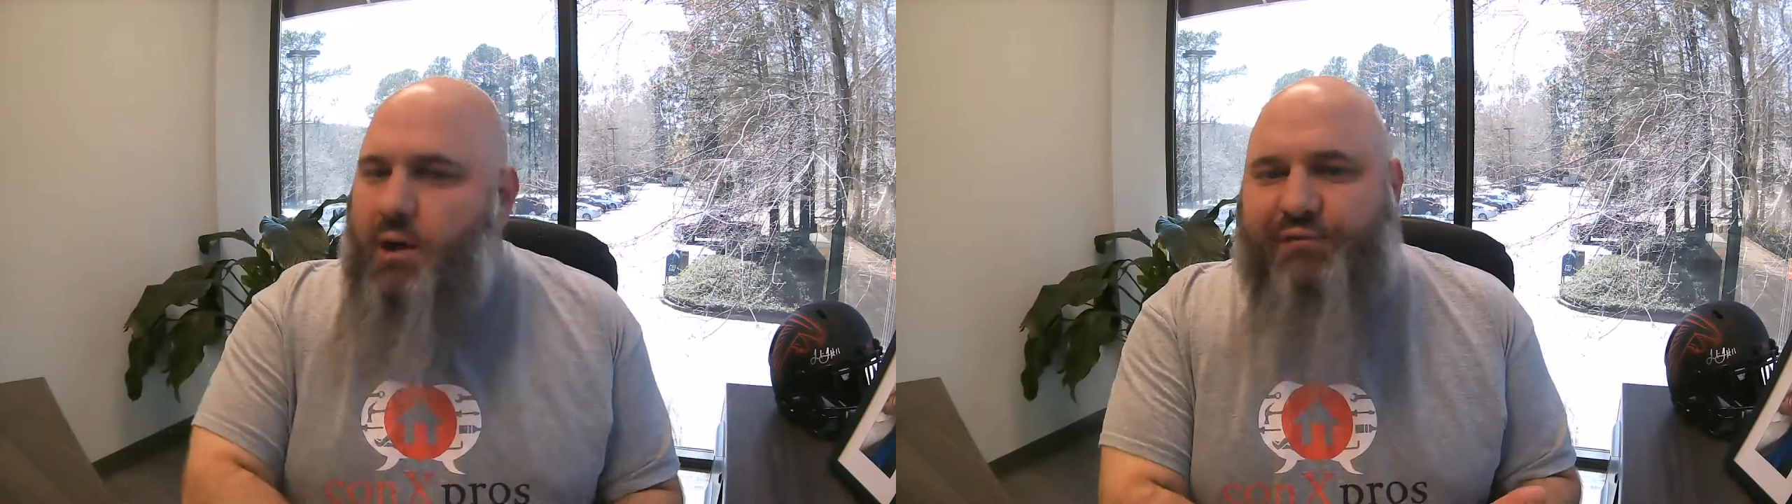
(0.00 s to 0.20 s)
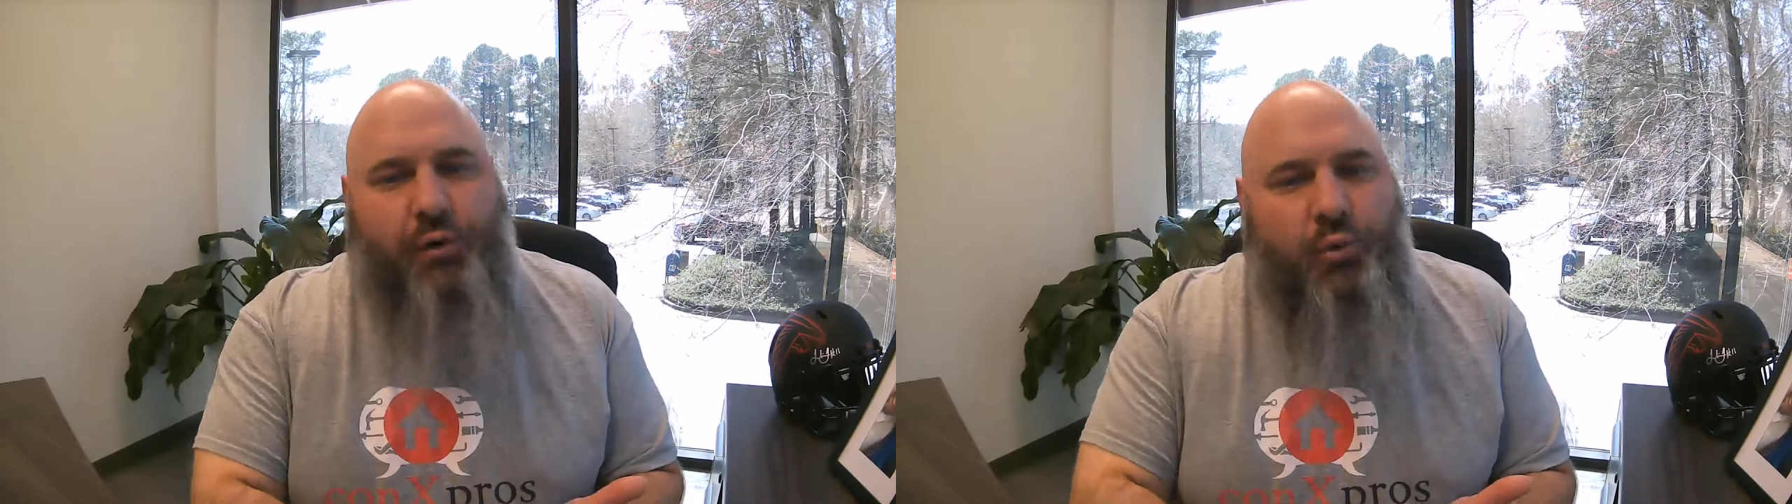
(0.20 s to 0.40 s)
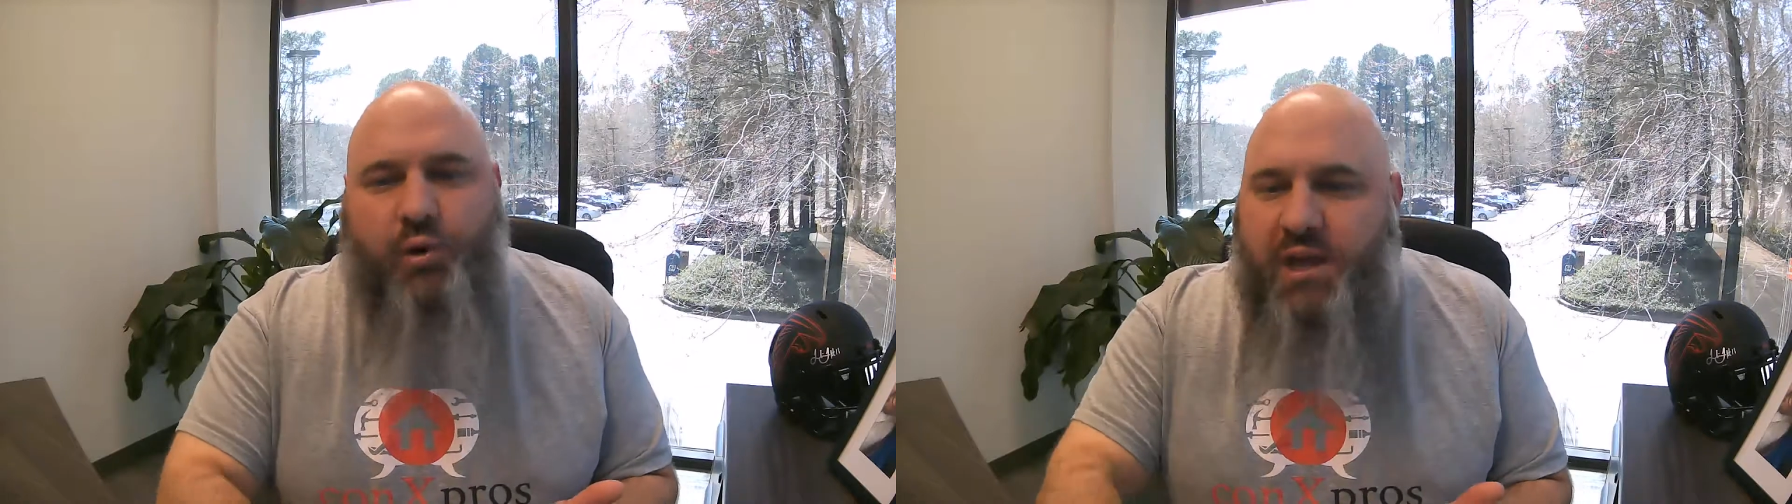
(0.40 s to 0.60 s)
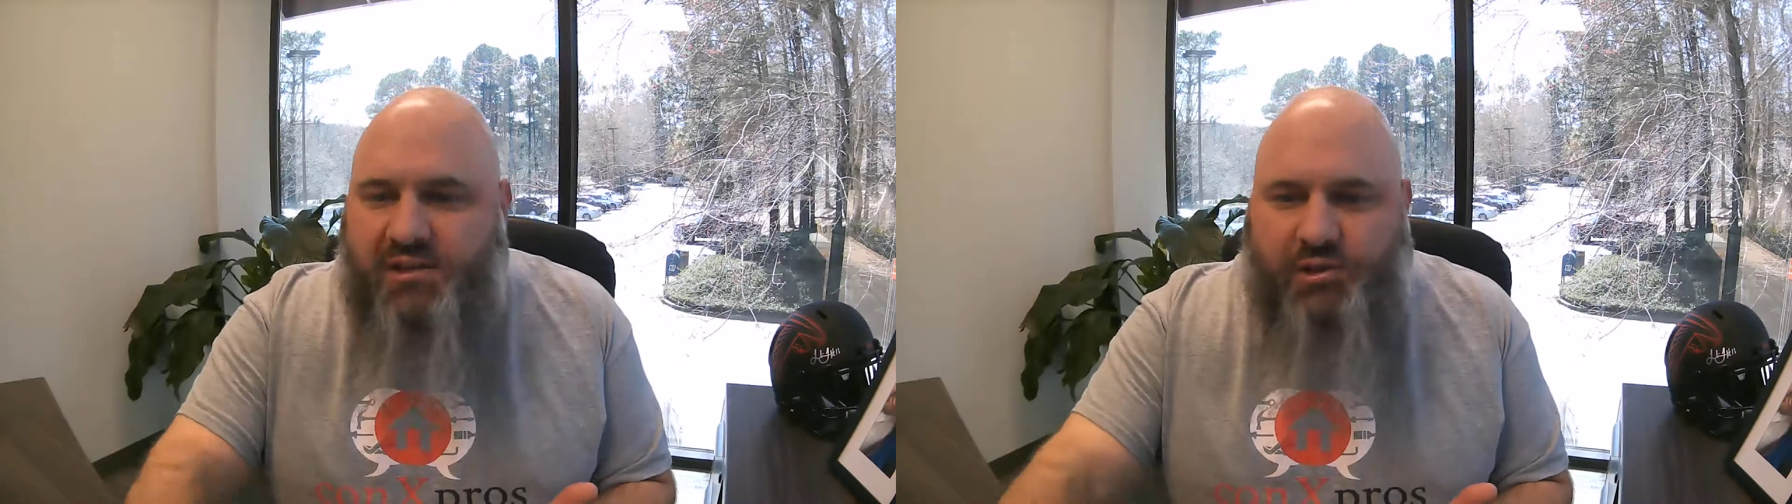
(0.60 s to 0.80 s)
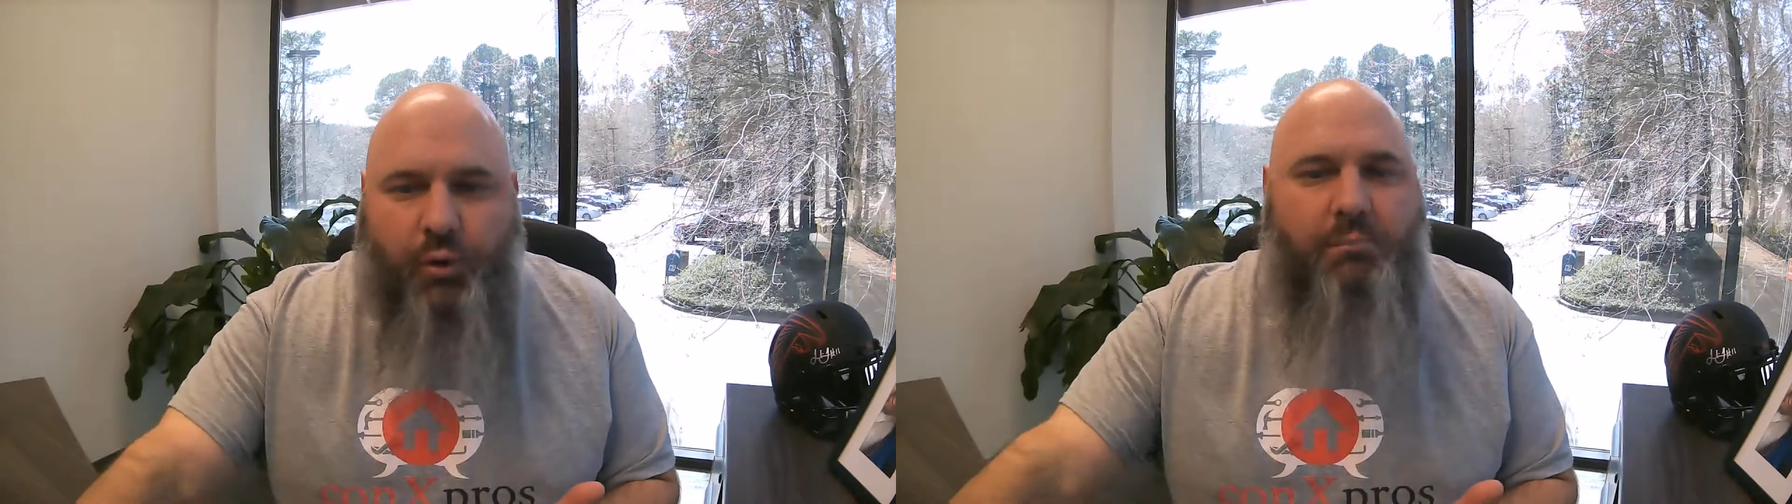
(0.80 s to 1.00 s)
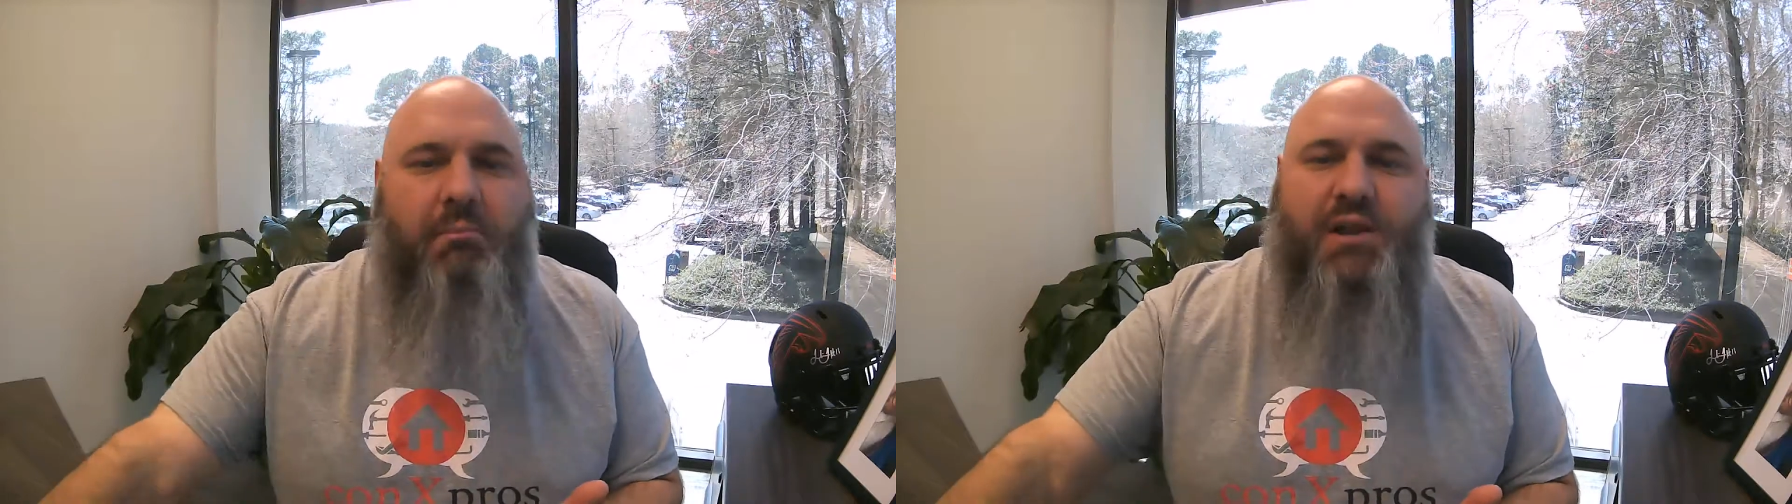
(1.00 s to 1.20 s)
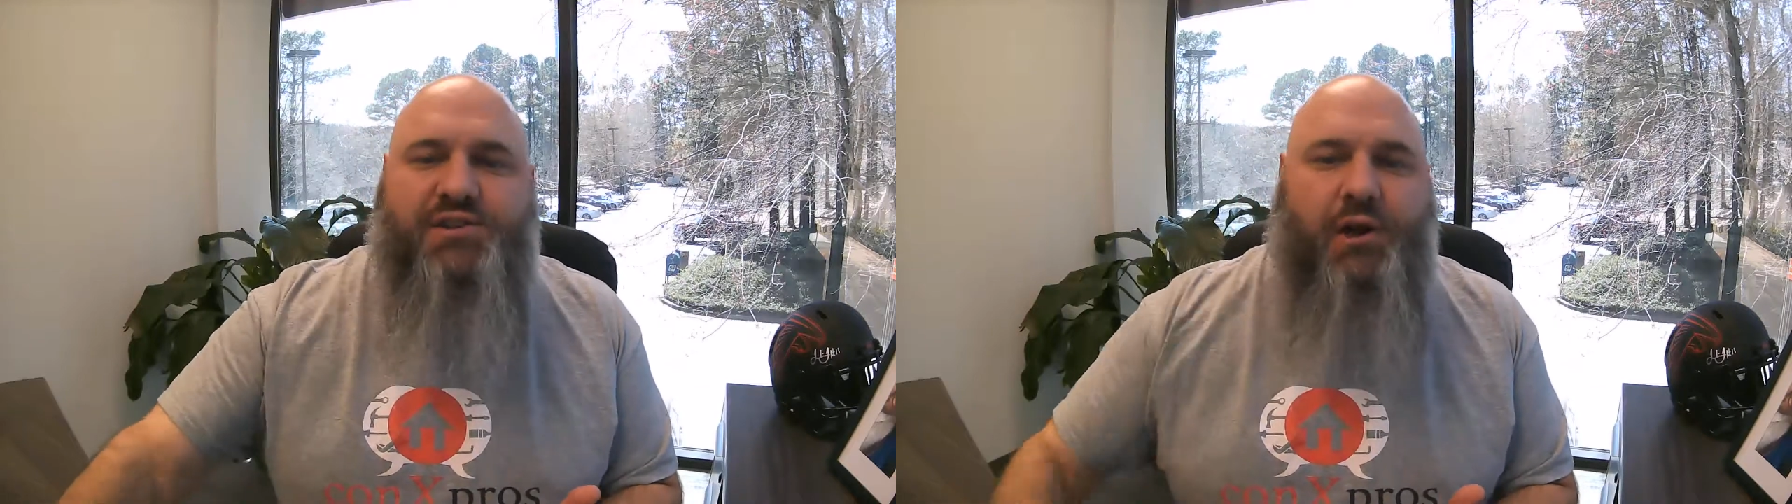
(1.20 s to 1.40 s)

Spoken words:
for weeks or months